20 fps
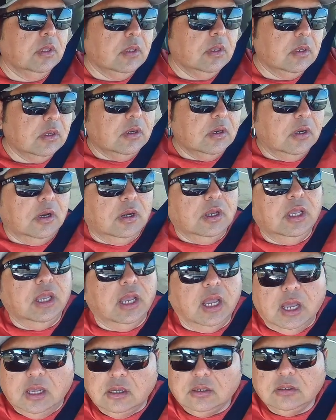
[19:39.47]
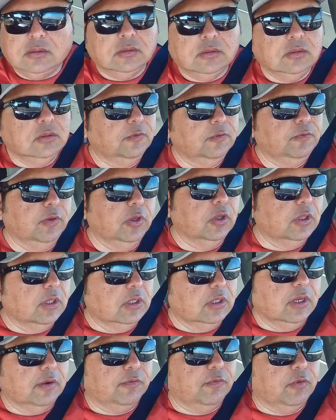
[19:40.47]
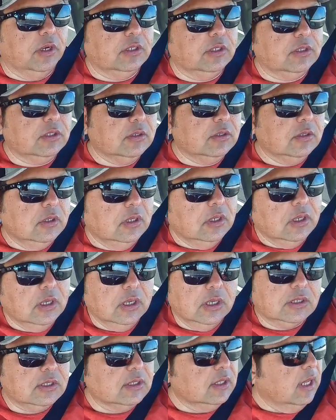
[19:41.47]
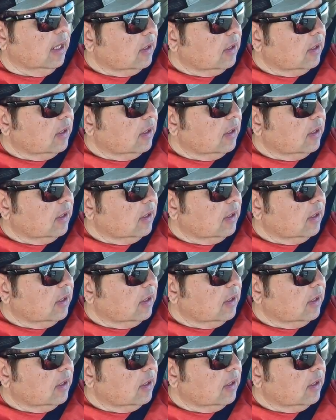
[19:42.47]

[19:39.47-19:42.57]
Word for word: Oh yeah, you feel the difference. It's not the